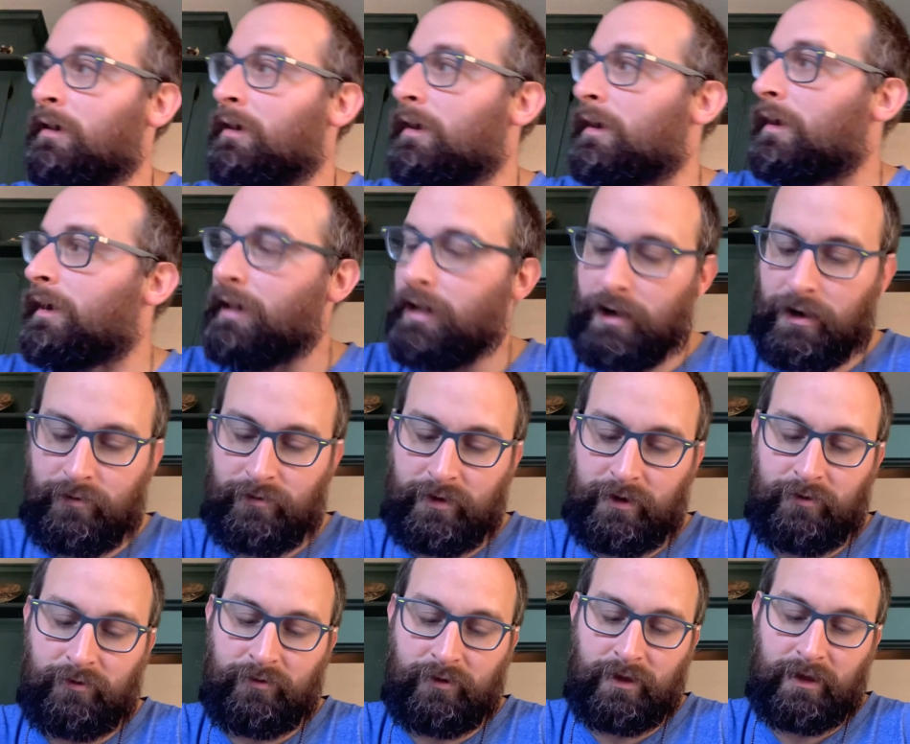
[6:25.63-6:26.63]
And
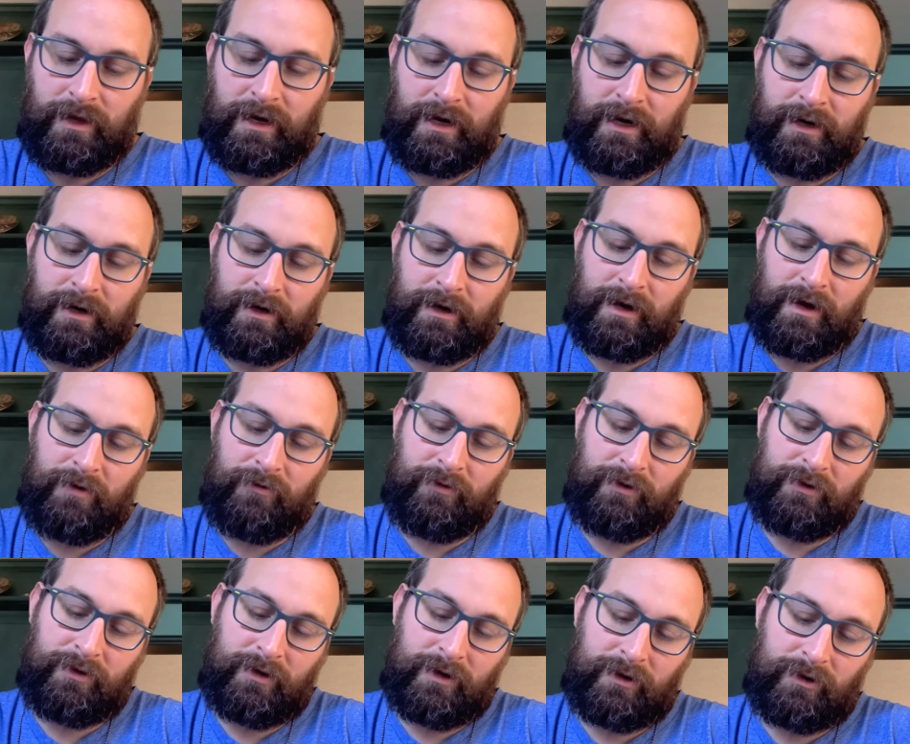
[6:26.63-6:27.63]
having related
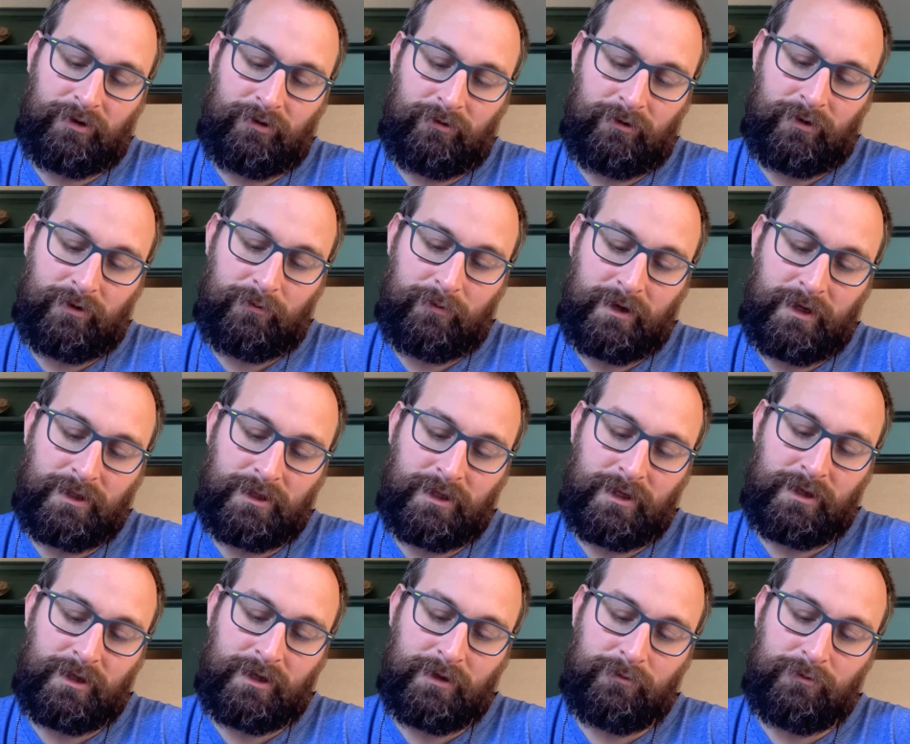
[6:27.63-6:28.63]
everything to them, he
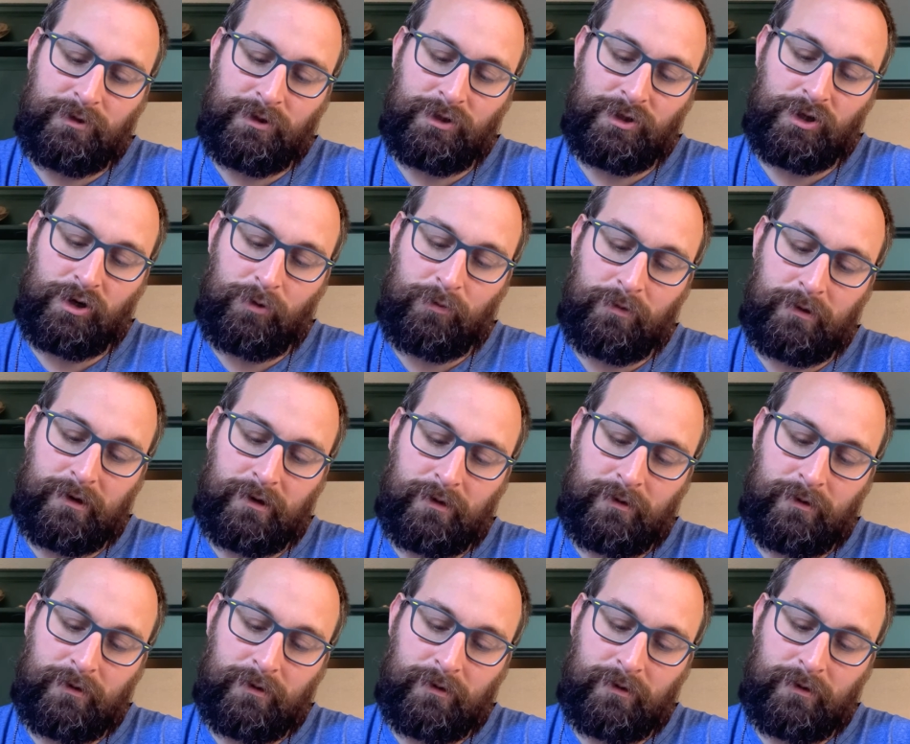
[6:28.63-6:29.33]
sent them to Joppa.